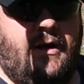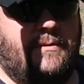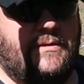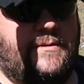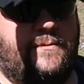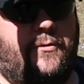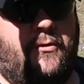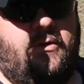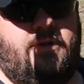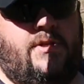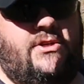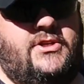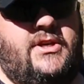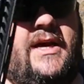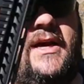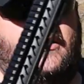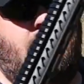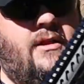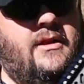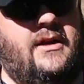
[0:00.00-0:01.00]
to help support the
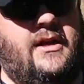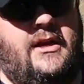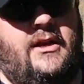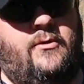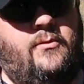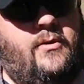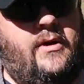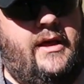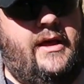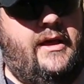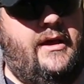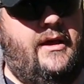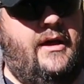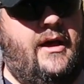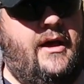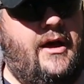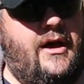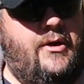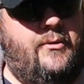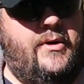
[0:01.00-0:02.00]
channel in any way,
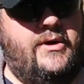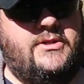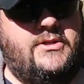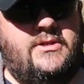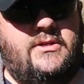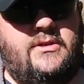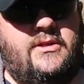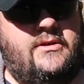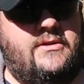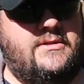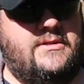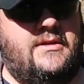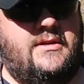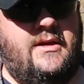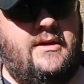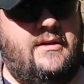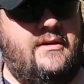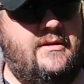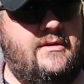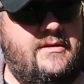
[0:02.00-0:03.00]
which there's
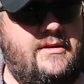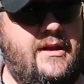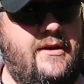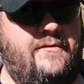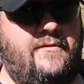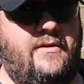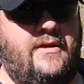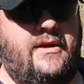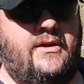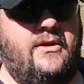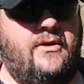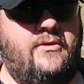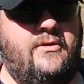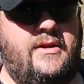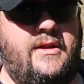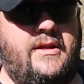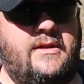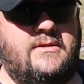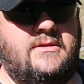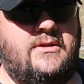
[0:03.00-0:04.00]
definitely no
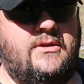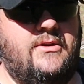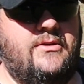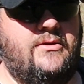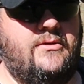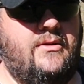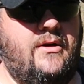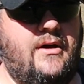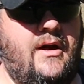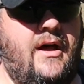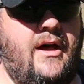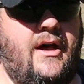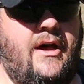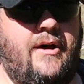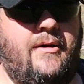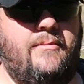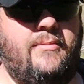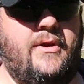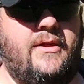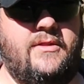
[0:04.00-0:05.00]
need to,
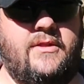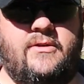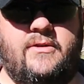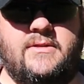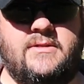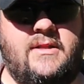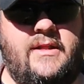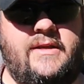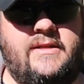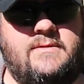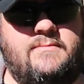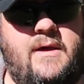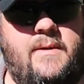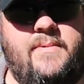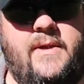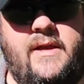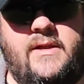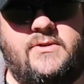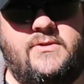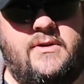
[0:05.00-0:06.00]
but there is a link to my
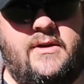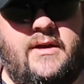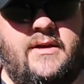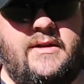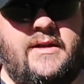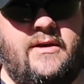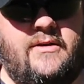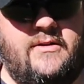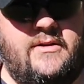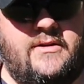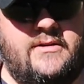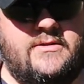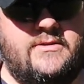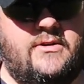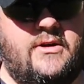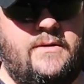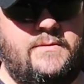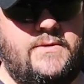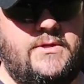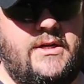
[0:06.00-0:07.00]
Patreon down in the
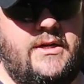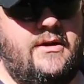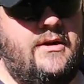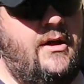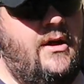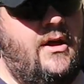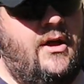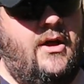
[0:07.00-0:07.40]
description.